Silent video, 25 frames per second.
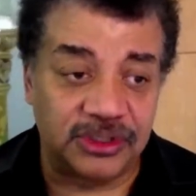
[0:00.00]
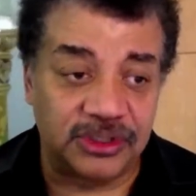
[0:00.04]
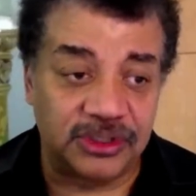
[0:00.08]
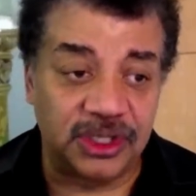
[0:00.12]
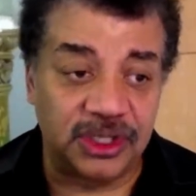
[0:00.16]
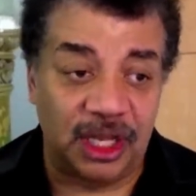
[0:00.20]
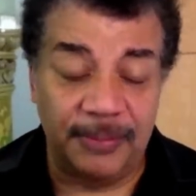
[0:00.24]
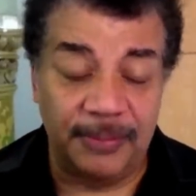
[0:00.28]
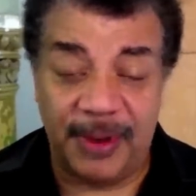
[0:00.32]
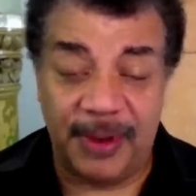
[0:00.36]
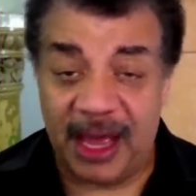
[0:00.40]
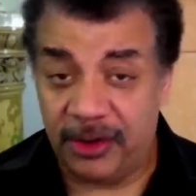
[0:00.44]
it's
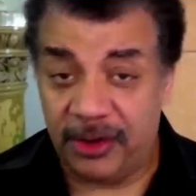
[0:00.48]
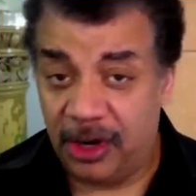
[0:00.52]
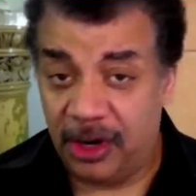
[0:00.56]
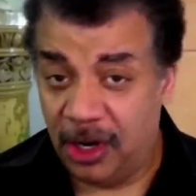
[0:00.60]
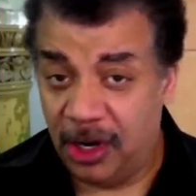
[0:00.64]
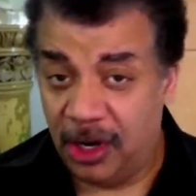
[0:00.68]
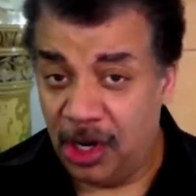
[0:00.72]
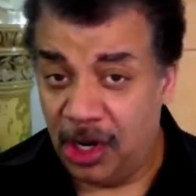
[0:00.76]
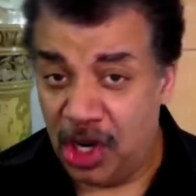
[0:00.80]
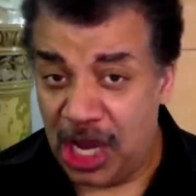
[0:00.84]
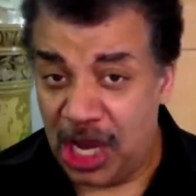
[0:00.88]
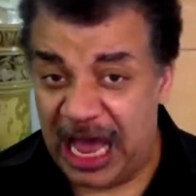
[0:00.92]
all about
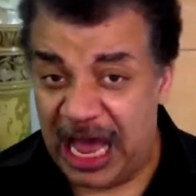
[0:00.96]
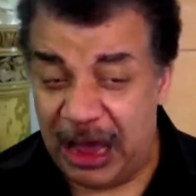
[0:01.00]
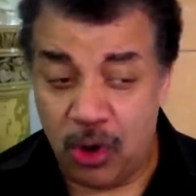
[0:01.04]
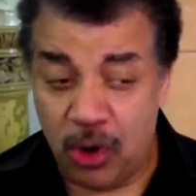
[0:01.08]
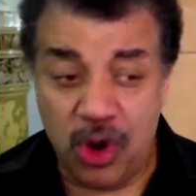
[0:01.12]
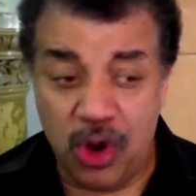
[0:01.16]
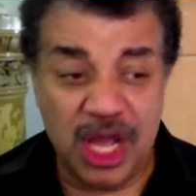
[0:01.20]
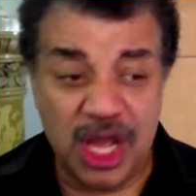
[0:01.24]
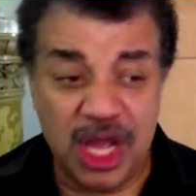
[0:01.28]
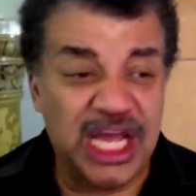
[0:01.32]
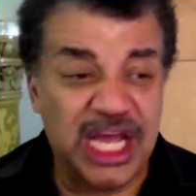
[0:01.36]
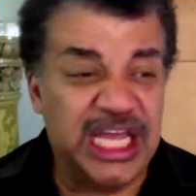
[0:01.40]

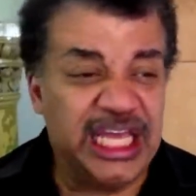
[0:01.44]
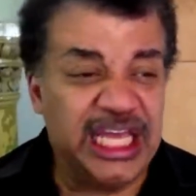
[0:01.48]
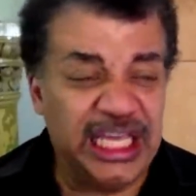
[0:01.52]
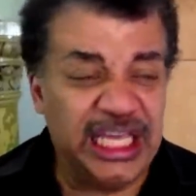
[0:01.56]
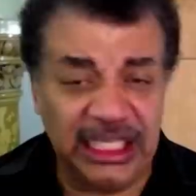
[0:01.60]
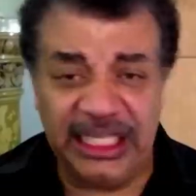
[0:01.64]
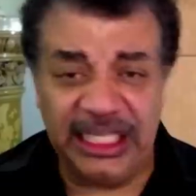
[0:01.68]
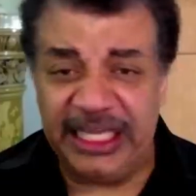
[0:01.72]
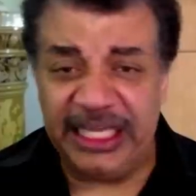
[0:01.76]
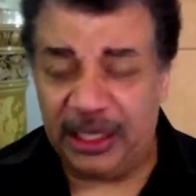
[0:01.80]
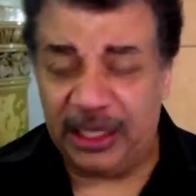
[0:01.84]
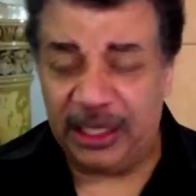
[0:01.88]
how
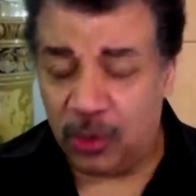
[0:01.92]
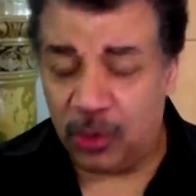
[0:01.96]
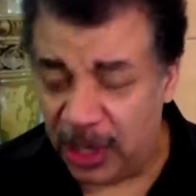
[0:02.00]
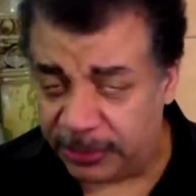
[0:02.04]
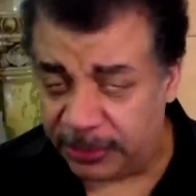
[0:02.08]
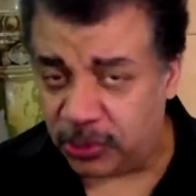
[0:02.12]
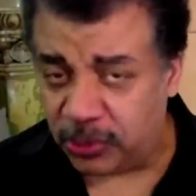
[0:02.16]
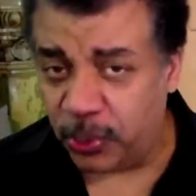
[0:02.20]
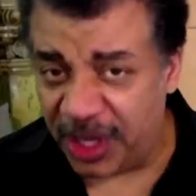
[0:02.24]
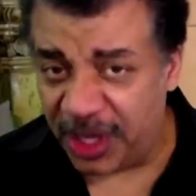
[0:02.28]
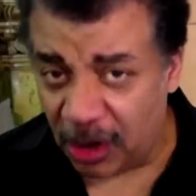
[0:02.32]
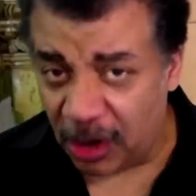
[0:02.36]

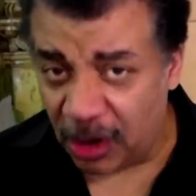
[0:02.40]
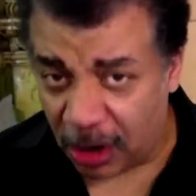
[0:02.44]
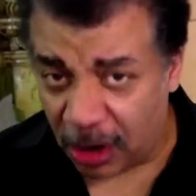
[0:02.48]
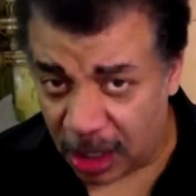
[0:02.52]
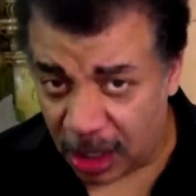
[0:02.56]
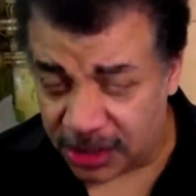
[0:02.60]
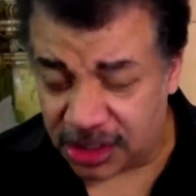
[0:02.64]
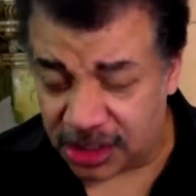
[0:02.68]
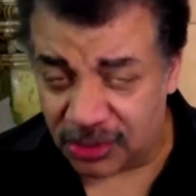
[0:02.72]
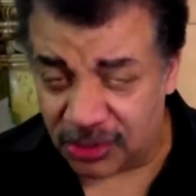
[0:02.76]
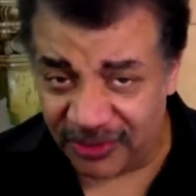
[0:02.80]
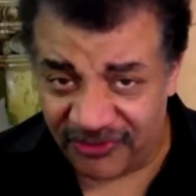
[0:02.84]
ill-equipped we
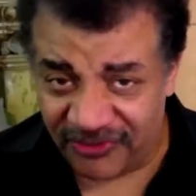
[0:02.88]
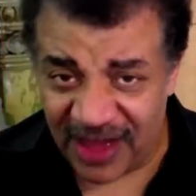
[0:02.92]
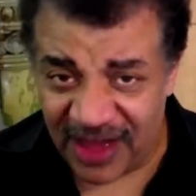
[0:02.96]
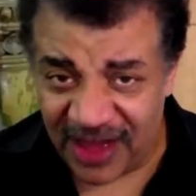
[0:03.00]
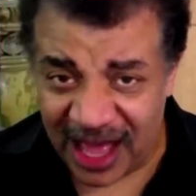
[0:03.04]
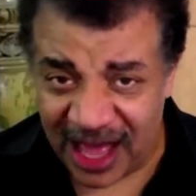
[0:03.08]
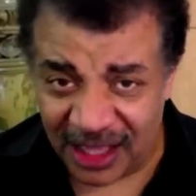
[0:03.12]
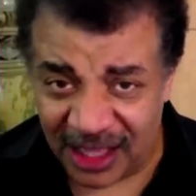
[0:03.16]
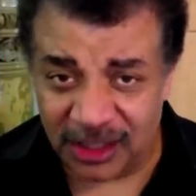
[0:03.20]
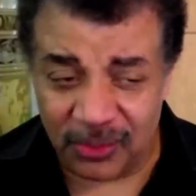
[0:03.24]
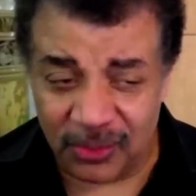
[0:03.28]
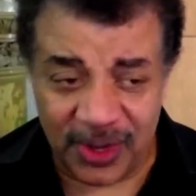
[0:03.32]
are to
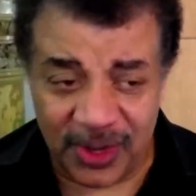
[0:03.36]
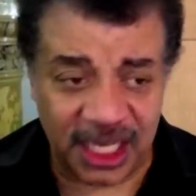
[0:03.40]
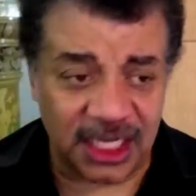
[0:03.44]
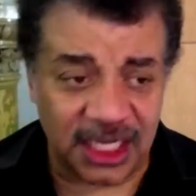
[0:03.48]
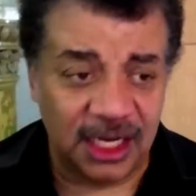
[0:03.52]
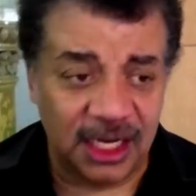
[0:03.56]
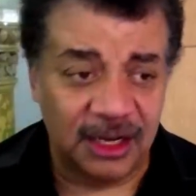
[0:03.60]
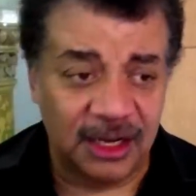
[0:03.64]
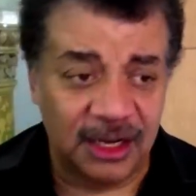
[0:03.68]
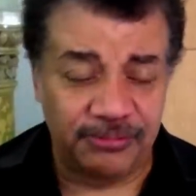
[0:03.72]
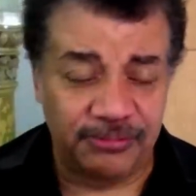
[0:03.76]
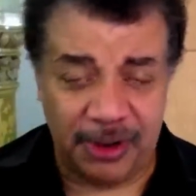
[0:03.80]

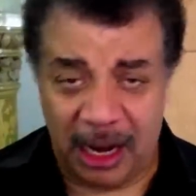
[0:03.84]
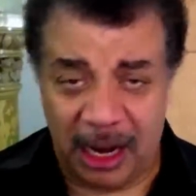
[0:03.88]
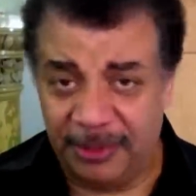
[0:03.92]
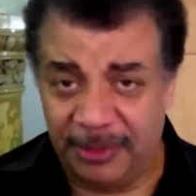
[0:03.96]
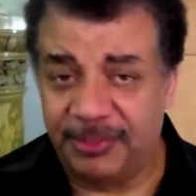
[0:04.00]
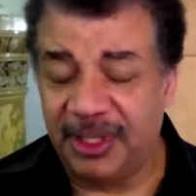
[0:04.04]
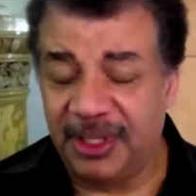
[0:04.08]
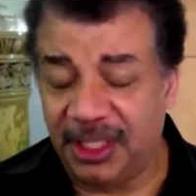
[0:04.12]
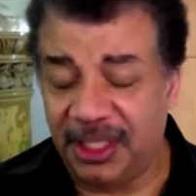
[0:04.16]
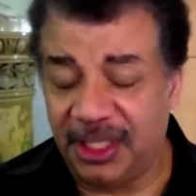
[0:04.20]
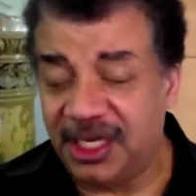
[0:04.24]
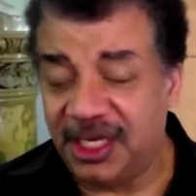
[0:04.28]
evaluate
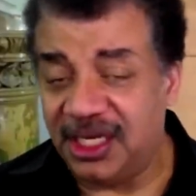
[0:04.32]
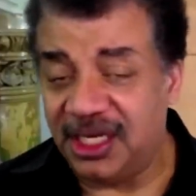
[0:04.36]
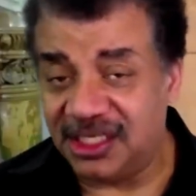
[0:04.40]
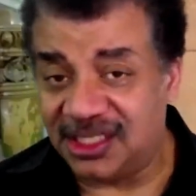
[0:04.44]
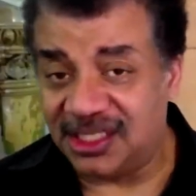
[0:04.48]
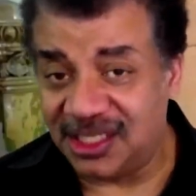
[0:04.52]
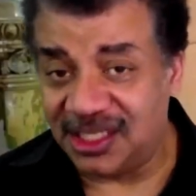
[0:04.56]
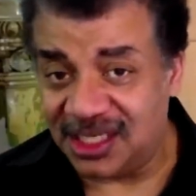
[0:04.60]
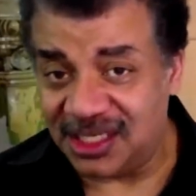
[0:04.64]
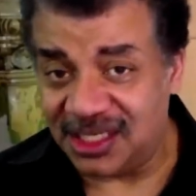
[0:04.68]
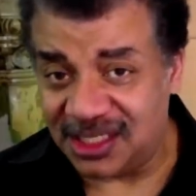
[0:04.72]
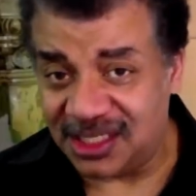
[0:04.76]
probability and
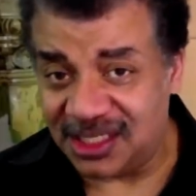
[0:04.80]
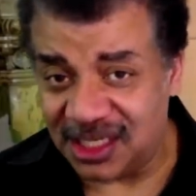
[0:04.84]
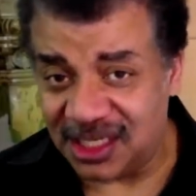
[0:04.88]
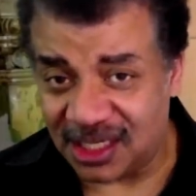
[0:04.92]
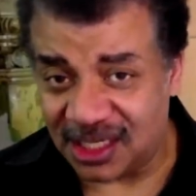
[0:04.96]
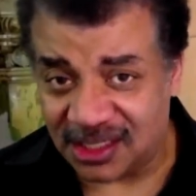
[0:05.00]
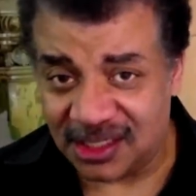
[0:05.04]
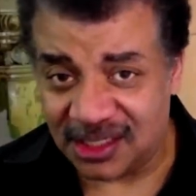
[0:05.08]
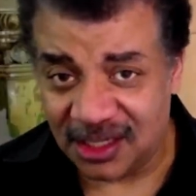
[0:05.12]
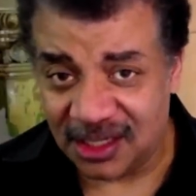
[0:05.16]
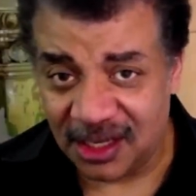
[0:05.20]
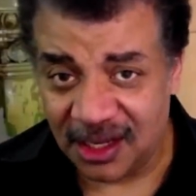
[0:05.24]

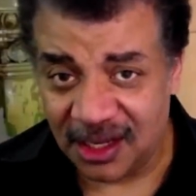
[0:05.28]
statistics.